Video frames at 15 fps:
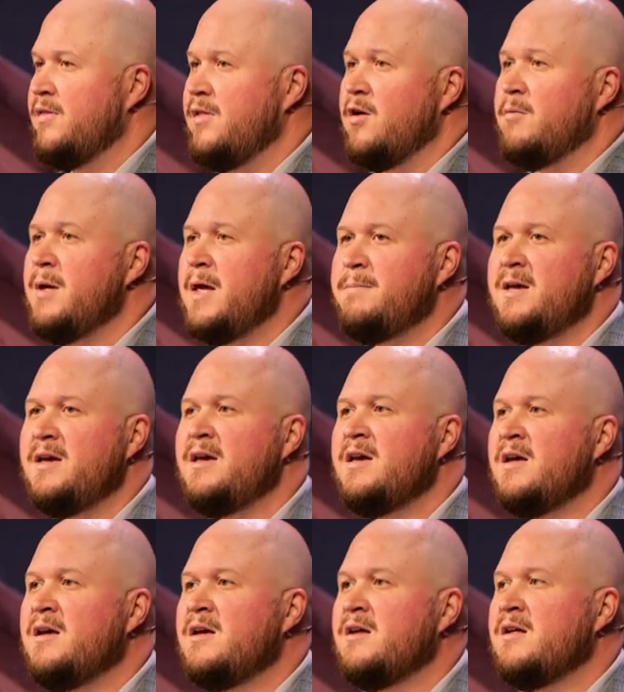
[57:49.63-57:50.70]
There may be,
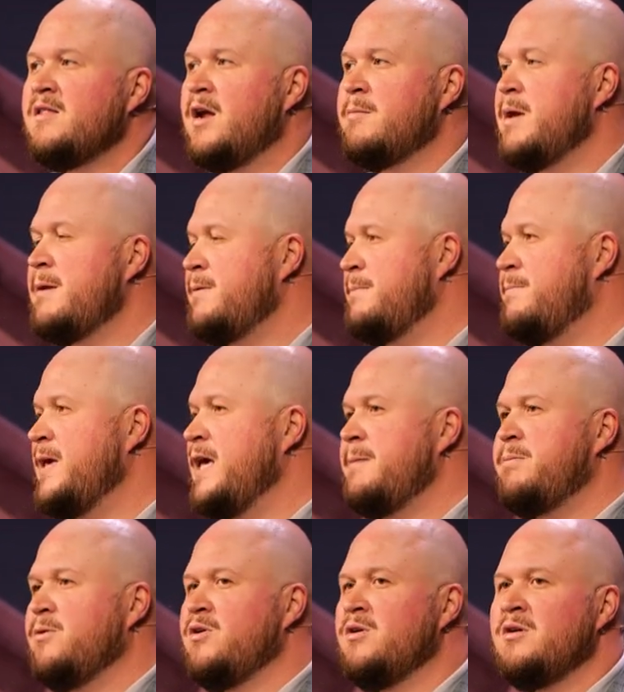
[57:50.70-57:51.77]
there may be
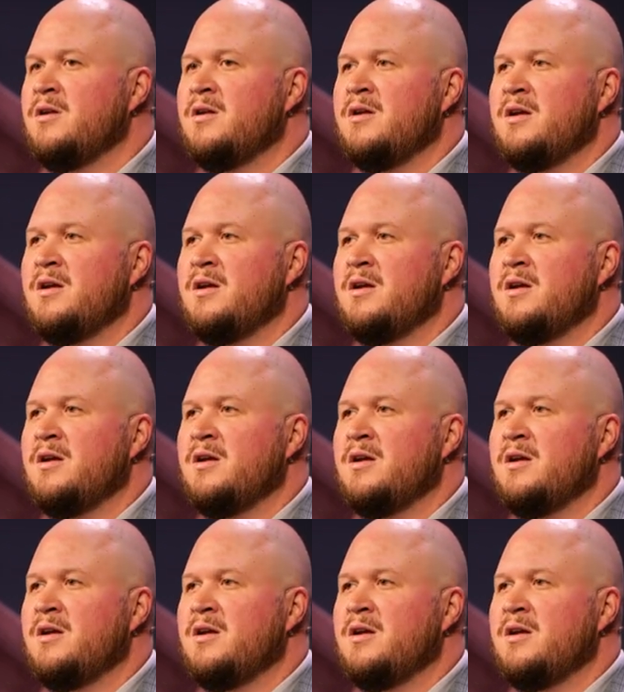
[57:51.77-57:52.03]
people